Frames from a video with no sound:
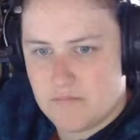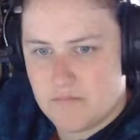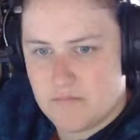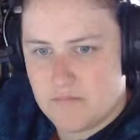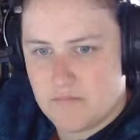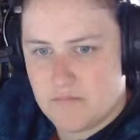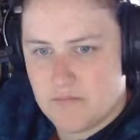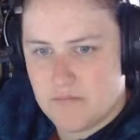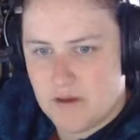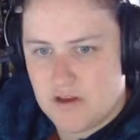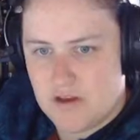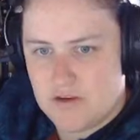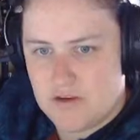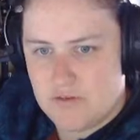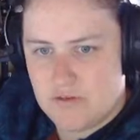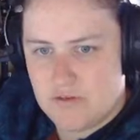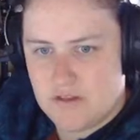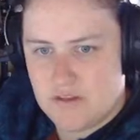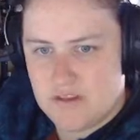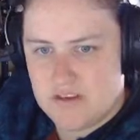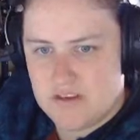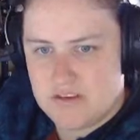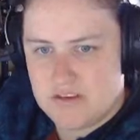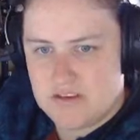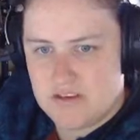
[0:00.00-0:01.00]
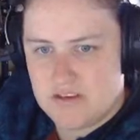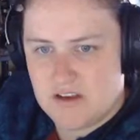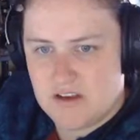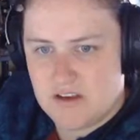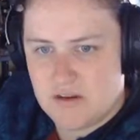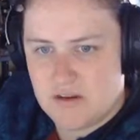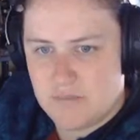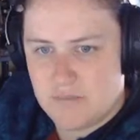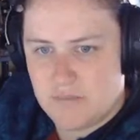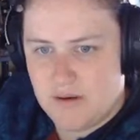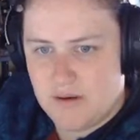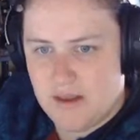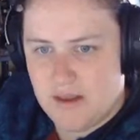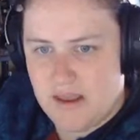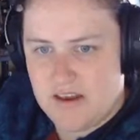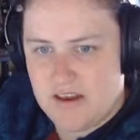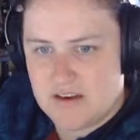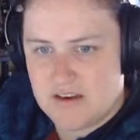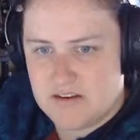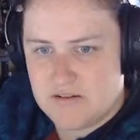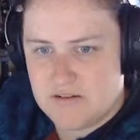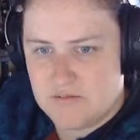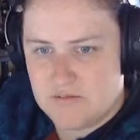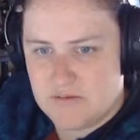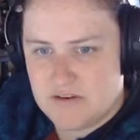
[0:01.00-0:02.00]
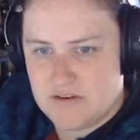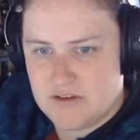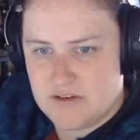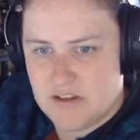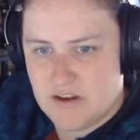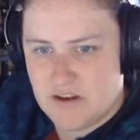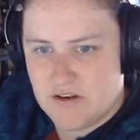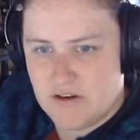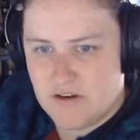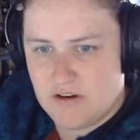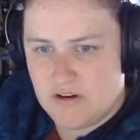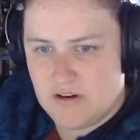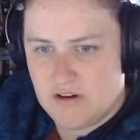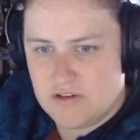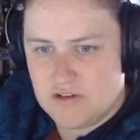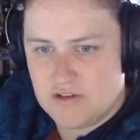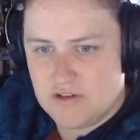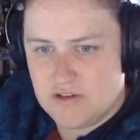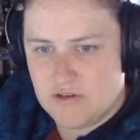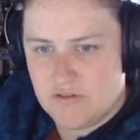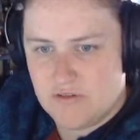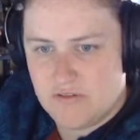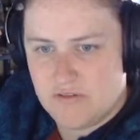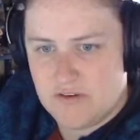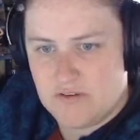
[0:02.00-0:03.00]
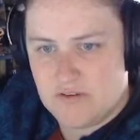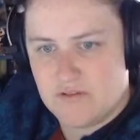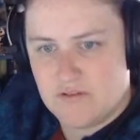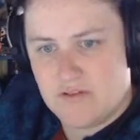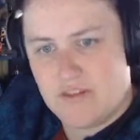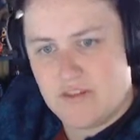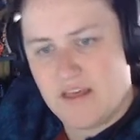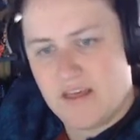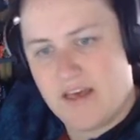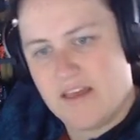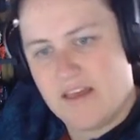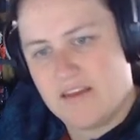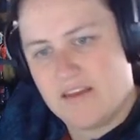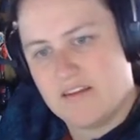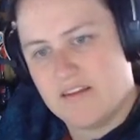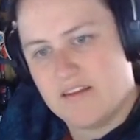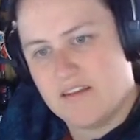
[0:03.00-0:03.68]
I do want things to kind of blend, which they're not going to do if I do that.